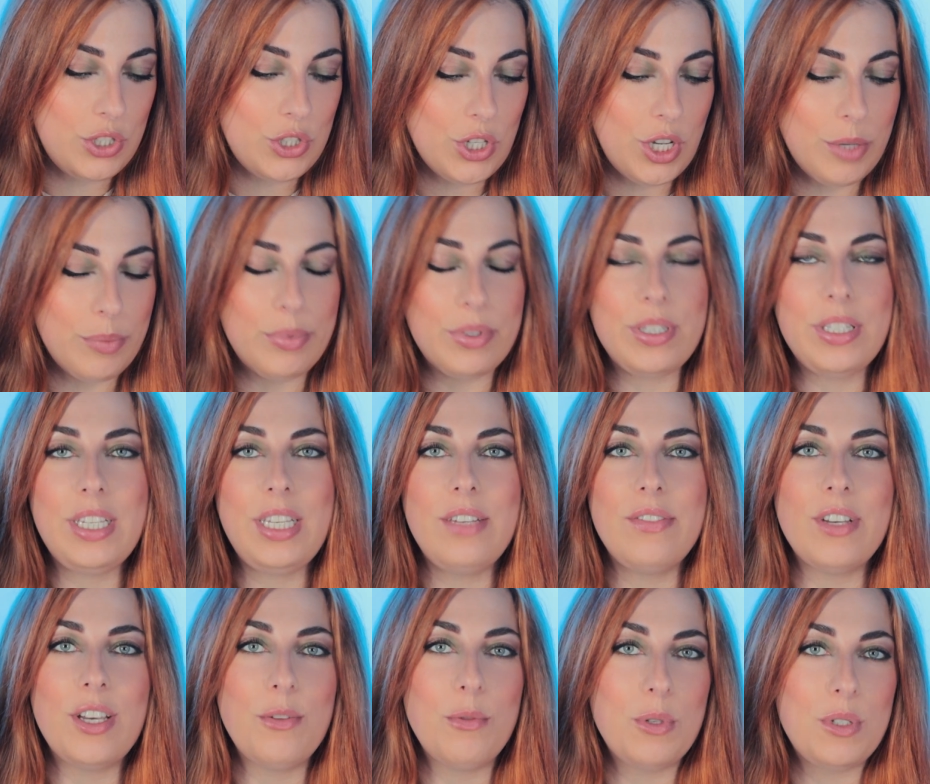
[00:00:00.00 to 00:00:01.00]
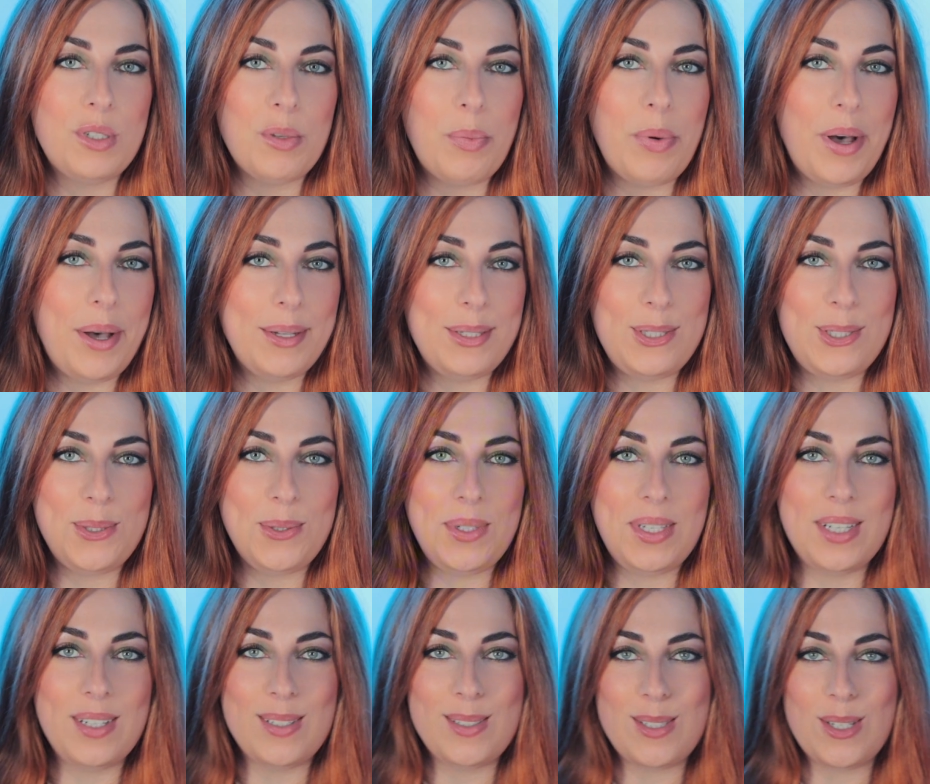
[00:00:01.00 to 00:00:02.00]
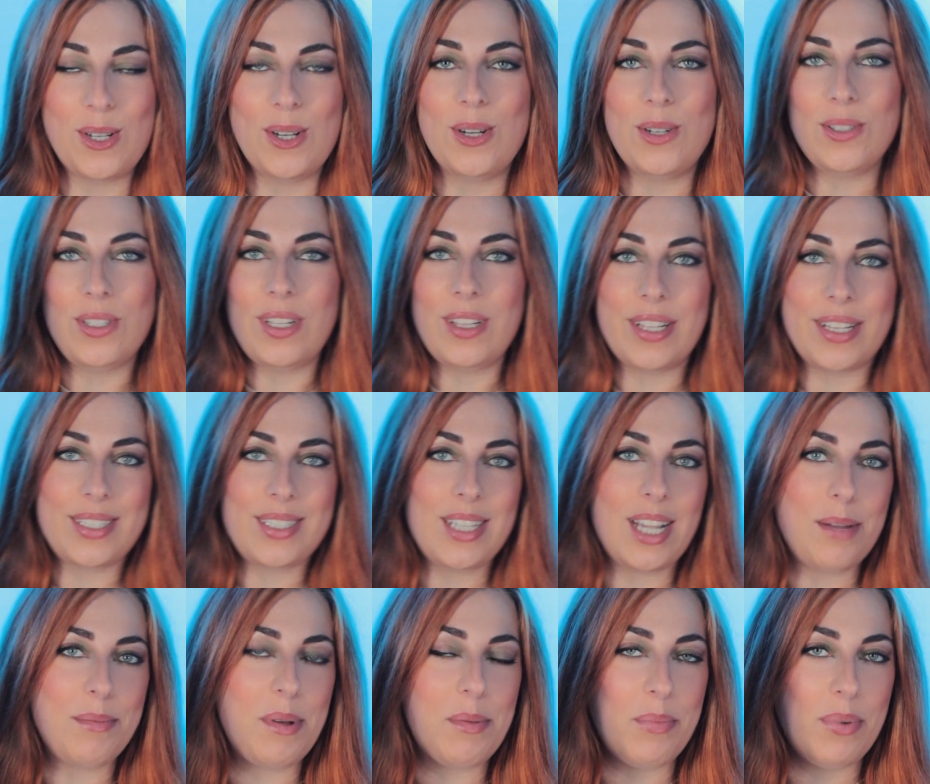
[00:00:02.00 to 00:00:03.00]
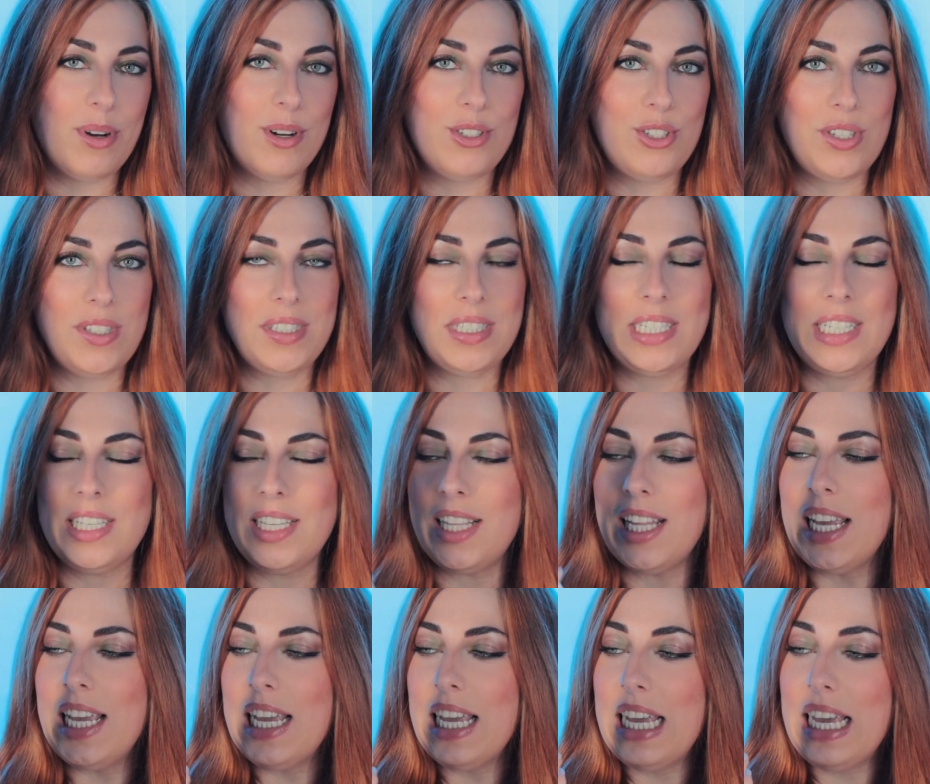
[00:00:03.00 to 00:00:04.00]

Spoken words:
So I believe it was about 2 years ago the last time I purchased it.